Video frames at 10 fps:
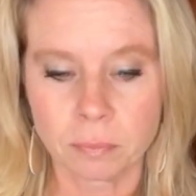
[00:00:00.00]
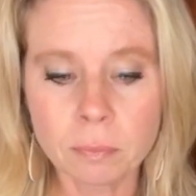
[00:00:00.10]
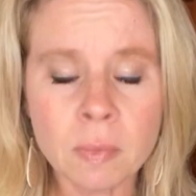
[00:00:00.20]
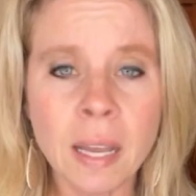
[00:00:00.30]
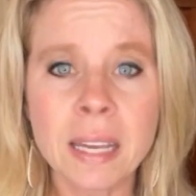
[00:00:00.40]

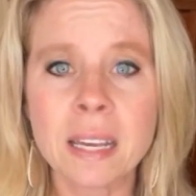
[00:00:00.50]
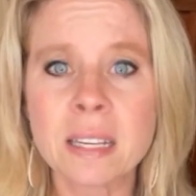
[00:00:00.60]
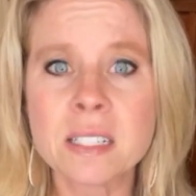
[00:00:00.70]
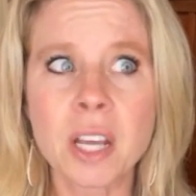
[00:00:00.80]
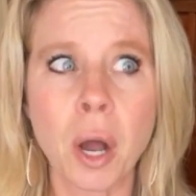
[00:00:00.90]
And
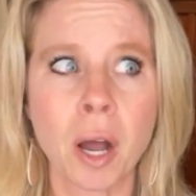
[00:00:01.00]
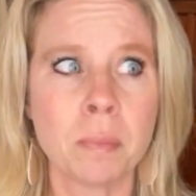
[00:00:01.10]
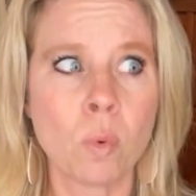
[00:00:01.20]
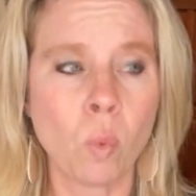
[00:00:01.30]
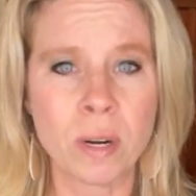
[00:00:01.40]

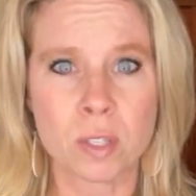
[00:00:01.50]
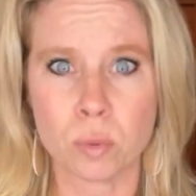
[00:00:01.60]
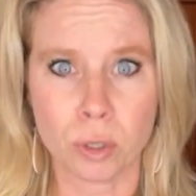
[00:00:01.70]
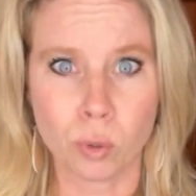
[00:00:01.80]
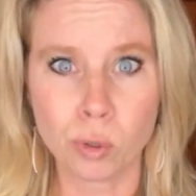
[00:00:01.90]
what is really
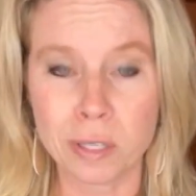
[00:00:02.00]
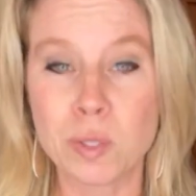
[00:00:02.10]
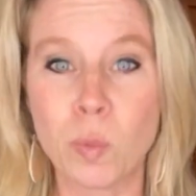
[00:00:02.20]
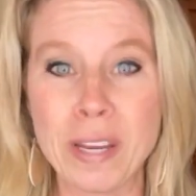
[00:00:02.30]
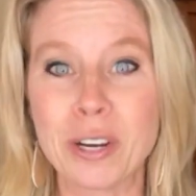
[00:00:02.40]
cool is
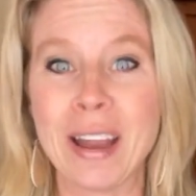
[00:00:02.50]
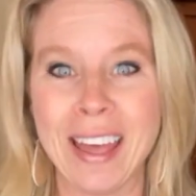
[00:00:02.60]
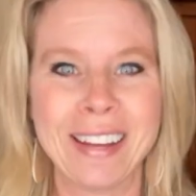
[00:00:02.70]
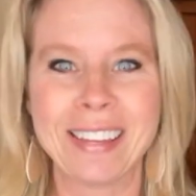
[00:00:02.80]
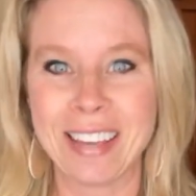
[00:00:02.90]
we are ahead of the
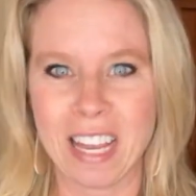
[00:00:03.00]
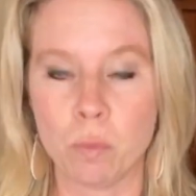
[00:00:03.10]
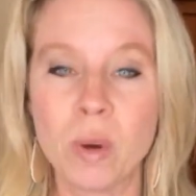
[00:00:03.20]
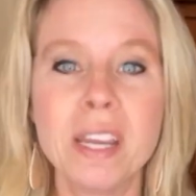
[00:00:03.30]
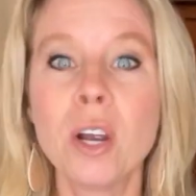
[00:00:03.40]
game.
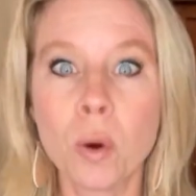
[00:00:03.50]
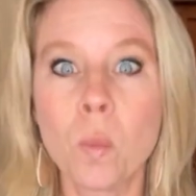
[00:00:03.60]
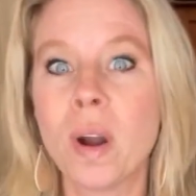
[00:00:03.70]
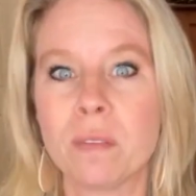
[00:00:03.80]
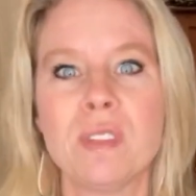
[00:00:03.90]
We are one
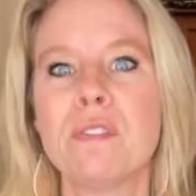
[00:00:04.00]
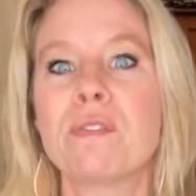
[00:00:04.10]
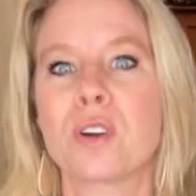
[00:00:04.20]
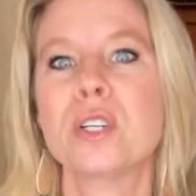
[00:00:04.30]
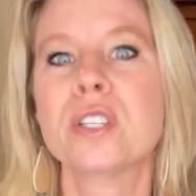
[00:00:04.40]
of the
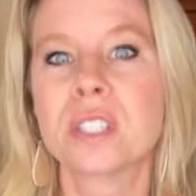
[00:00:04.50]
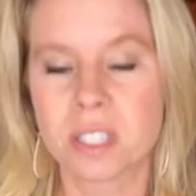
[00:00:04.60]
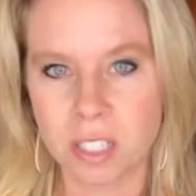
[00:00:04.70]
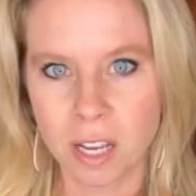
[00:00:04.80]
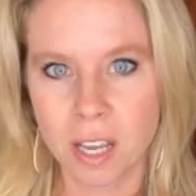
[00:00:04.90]
first
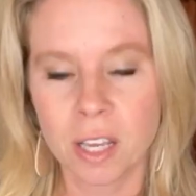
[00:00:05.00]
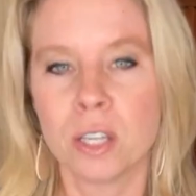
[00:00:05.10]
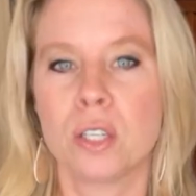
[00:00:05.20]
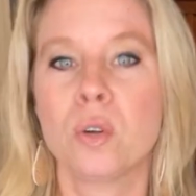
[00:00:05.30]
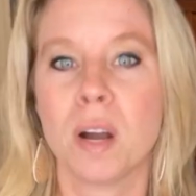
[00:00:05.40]
to
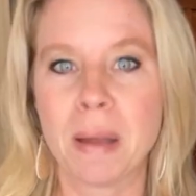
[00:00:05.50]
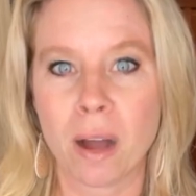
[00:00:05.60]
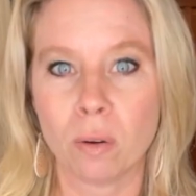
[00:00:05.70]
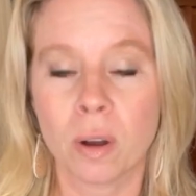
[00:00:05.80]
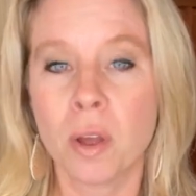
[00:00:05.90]
come out
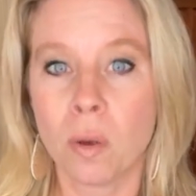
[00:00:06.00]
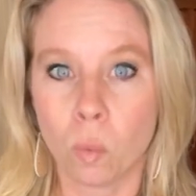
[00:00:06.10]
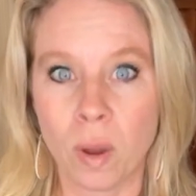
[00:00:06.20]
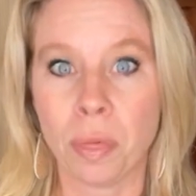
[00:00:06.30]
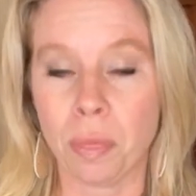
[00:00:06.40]

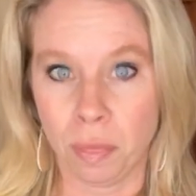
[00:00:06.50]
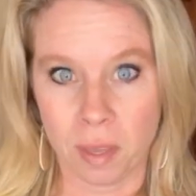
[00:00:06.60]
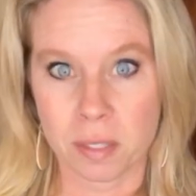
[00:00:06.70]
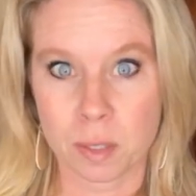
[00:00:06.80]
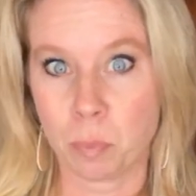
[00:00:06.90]
with this
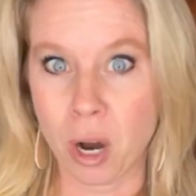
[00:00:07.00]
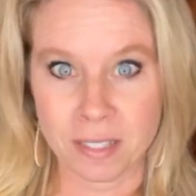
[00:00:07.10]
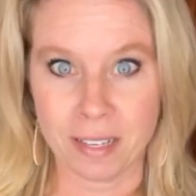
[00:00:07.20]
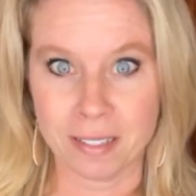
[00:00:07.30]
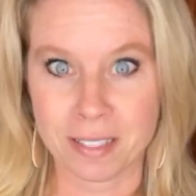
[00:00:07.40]

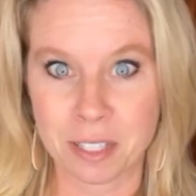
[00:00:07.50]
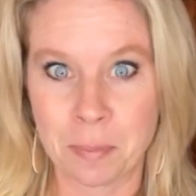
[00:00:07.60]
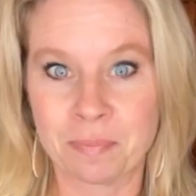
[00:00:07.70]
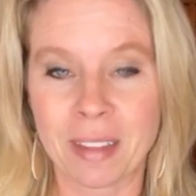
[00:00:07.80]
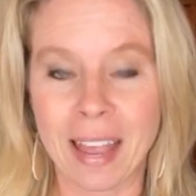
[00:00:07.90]
process
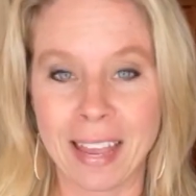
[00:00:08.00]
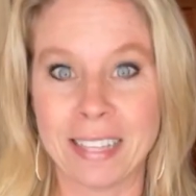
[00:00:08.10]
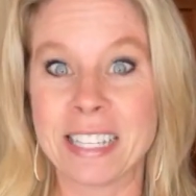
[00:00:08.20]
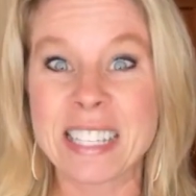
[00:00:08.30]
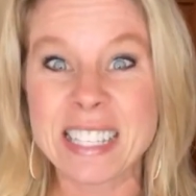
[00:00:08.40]
and the
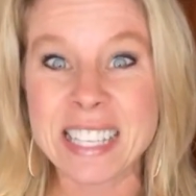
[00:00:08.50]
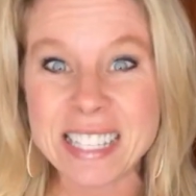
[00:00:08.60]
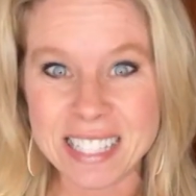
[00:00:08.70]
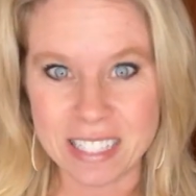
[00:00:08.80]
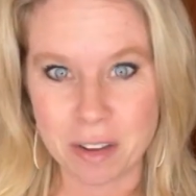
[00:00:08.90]

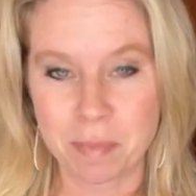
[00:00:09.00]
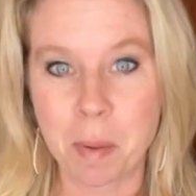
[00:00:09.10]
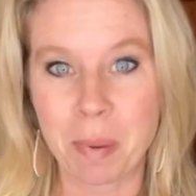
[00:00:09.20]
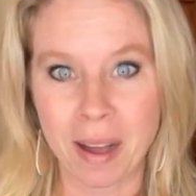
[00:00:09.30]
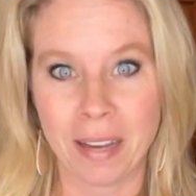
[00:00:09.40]
system
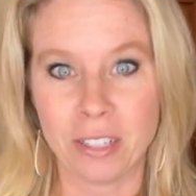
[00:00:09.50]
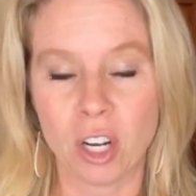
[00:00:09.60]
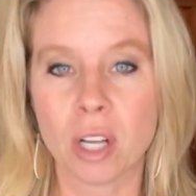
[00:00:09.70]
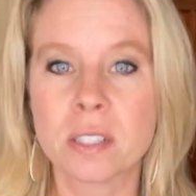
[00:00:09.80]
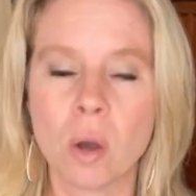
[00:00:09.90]
behind it all.
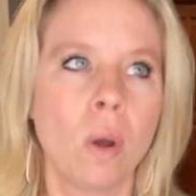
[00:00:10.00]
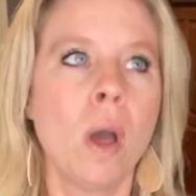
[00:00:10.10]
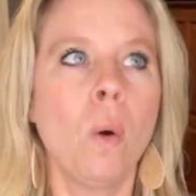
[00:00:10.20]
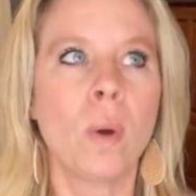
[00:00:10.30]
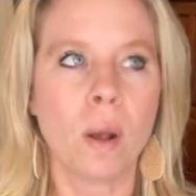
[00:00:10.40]
So
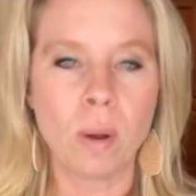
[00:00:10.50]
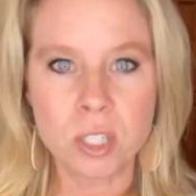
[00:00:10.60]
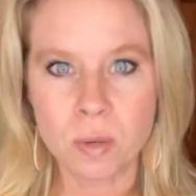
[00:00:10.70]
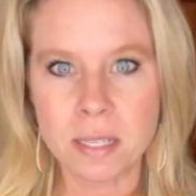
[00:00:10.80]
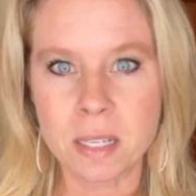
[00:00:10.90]
what I want you guys
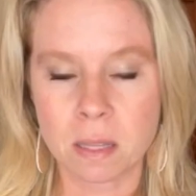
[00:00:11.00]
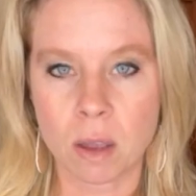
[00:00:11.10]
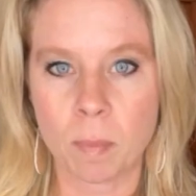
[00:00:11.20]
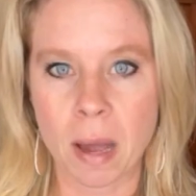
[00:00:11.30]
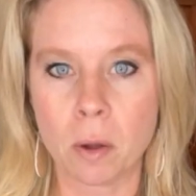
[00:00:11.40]
to think
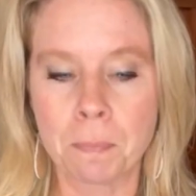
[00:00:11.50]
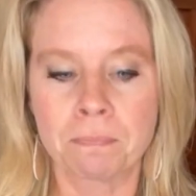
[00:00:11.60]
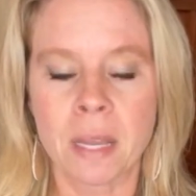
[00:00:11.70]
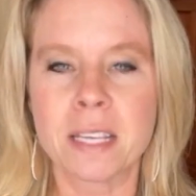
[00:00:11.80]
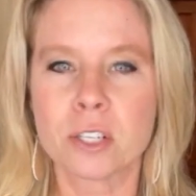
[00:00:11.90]
about is
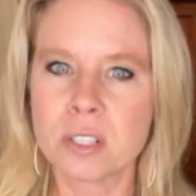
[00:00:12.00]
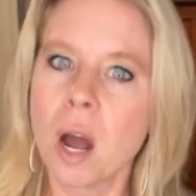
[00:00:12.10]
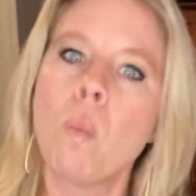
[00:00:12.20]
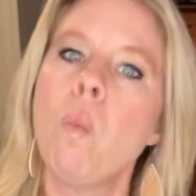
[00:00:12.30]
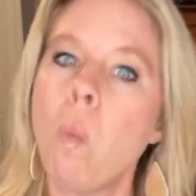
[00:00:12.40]
there's not
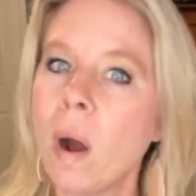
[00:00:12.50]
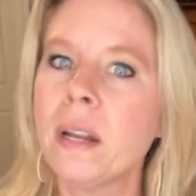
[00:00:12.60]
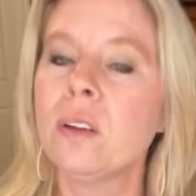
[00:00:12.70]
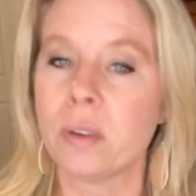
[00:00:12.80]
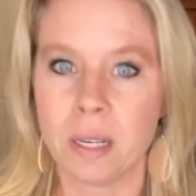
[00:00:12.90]
one
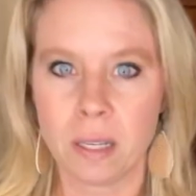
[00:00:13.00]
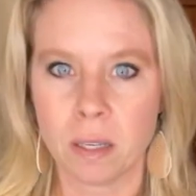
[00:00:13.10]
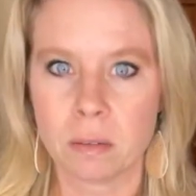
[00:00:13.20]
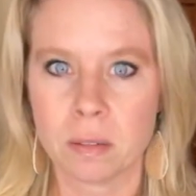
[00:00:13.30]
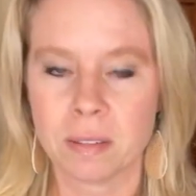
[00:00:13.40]
ingredient
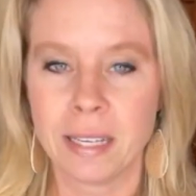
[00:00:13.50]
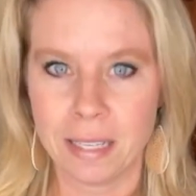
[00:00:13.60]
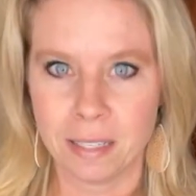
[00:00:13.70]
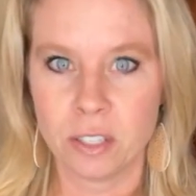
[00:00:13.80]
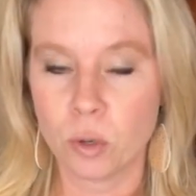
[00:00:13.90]
in
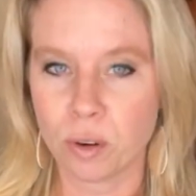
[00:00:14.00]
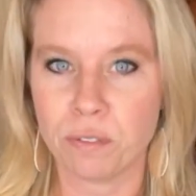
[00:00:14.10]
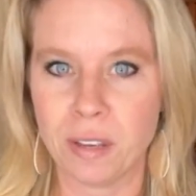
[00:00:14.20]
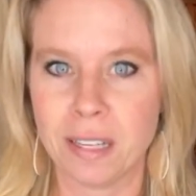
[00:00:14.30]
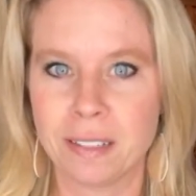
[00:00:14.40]

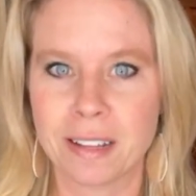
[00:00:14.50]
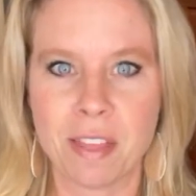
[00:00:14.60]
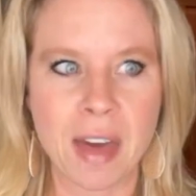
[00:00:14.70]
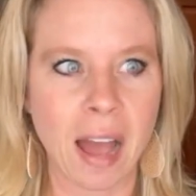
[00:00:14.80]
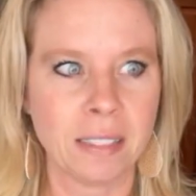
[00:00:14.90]
Neorafit
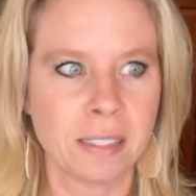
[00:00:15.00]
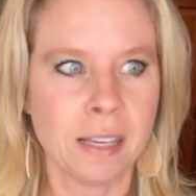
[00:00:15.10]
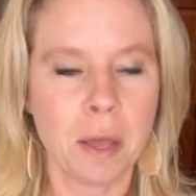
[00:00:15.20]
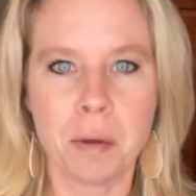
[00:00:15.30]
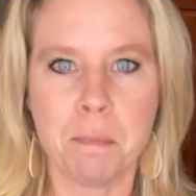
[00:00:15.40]
that
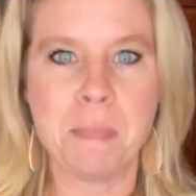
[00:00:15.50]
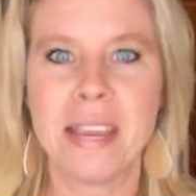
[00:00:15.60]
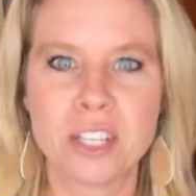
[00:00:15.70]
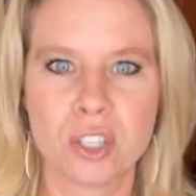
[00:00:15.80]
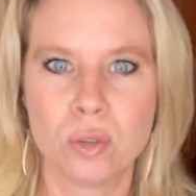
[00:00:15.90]
makes
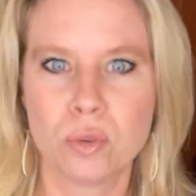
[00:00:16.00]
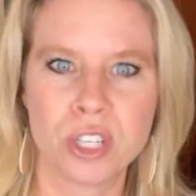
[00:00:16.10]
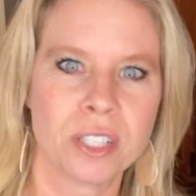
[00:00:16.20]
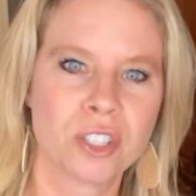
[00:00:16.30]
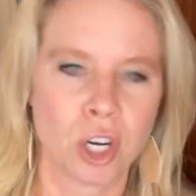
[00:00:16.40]
you just
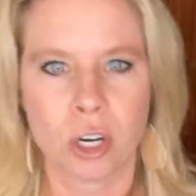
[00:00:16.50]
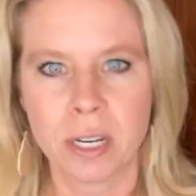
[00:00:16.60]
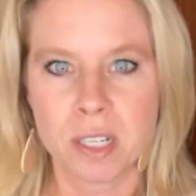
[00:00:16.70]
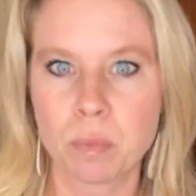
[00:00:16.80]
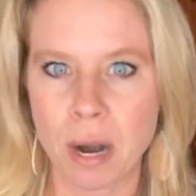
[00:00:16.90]
turn into
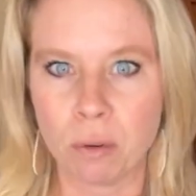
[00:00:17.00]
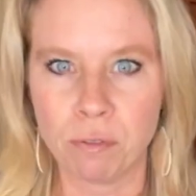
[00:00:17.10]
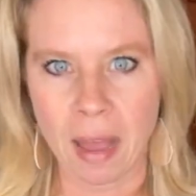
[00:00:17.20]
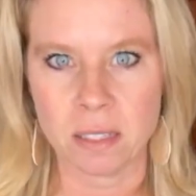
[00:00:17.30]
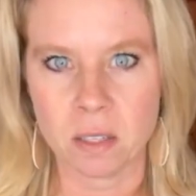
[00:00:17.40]
brown fat,
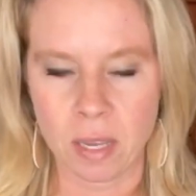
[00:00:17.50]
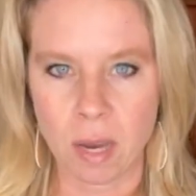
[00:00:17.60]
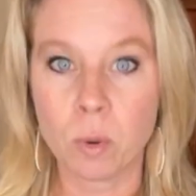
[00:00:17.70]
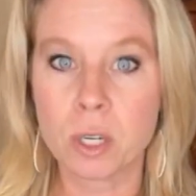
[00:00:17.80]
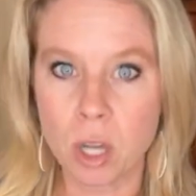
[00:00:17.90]
okay? We're gonna
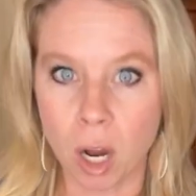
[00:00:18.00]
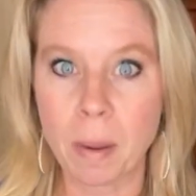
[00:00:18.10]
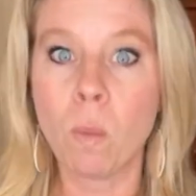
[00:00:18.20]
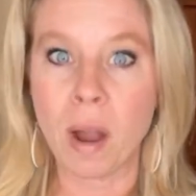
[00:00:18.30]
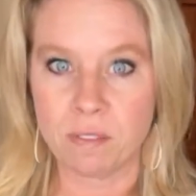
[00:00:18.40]
talk about
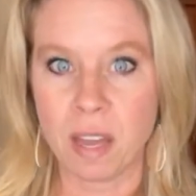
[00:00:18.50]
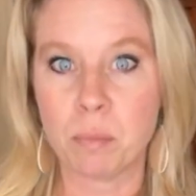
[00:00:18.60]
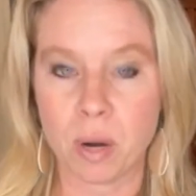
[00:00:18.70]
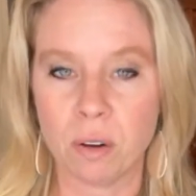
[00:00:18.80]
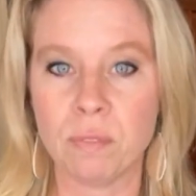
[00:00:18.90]
white fat and brown
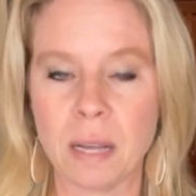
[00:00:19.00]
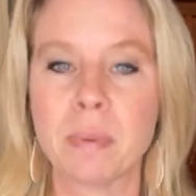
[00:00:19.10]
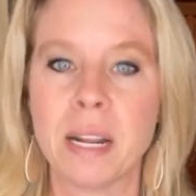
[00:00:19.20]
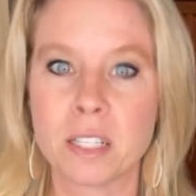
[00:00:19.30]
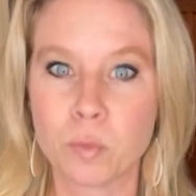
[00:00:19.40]
fat, but I
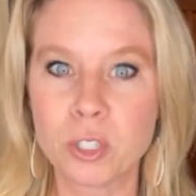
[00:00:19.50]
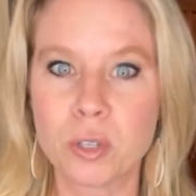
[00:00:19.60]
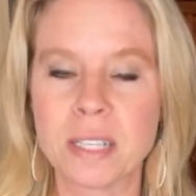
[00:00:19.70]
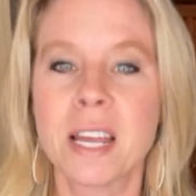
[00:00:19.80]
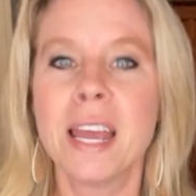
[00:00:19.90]
just want you guys,
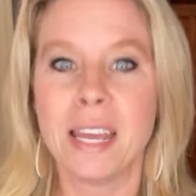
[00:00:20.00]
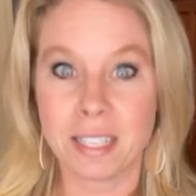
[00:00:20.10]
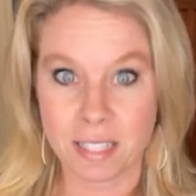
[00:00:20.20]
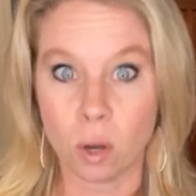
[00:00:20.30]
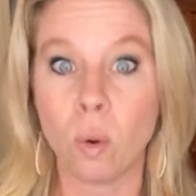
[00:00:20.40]
it's the
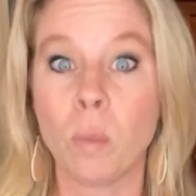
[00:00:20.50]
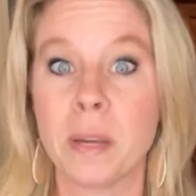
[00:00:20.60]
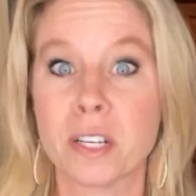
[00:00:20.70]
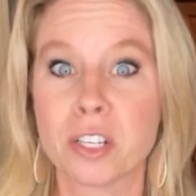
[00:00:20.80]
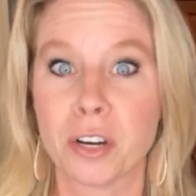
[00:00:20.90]
whole
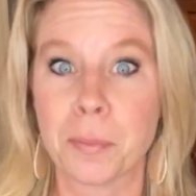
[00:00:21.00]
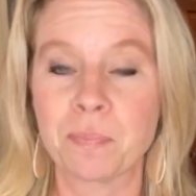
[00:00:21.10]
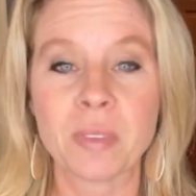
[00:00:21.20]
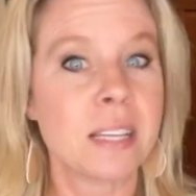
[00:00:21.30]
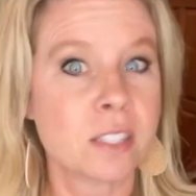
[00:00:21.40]
picture.
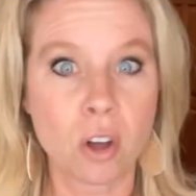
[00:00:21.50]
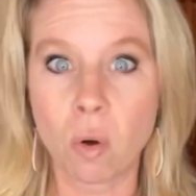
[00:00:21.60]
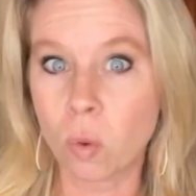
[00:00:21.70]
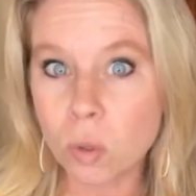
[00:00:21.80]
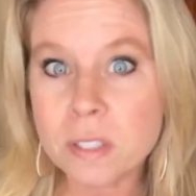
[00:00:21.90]
It's the whole
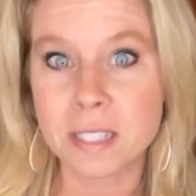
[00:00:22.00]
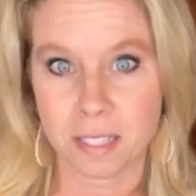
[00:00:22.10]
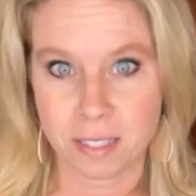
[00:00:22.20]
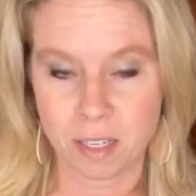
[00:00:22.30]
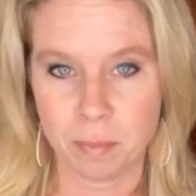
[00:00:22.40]
system.